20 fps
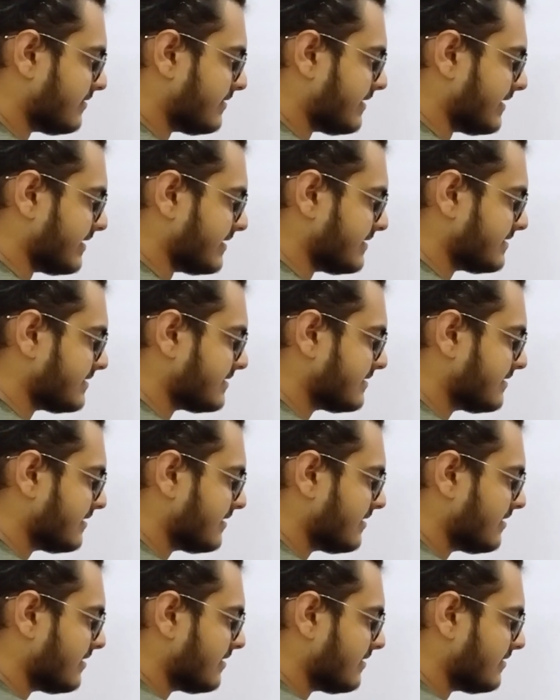this,
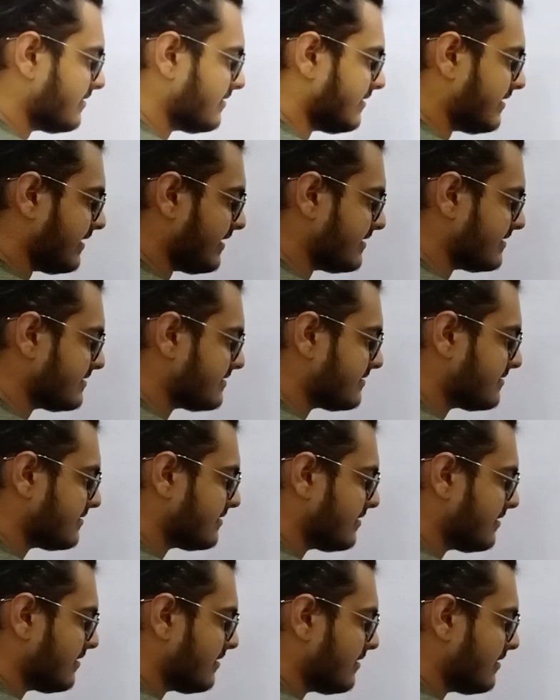this,
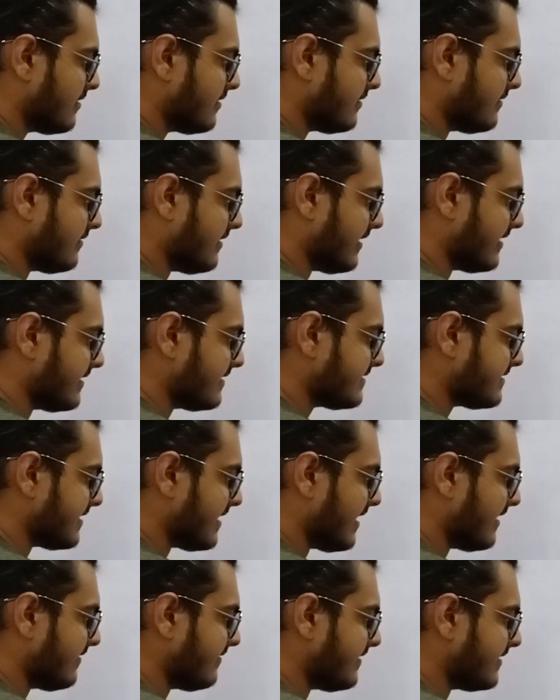this
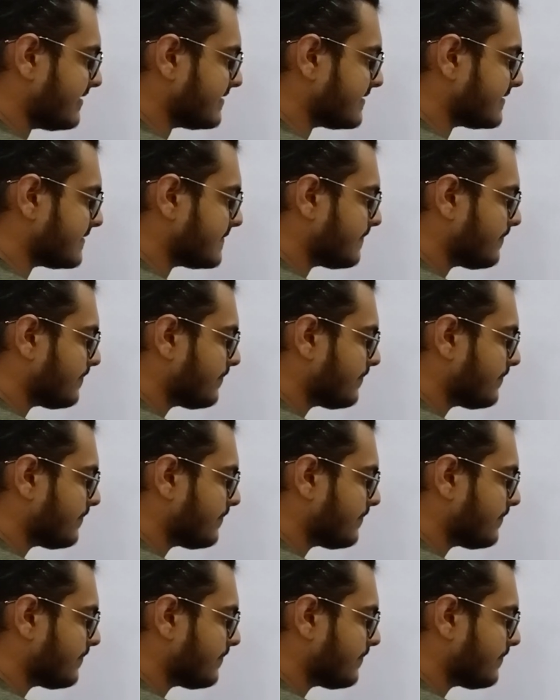and this.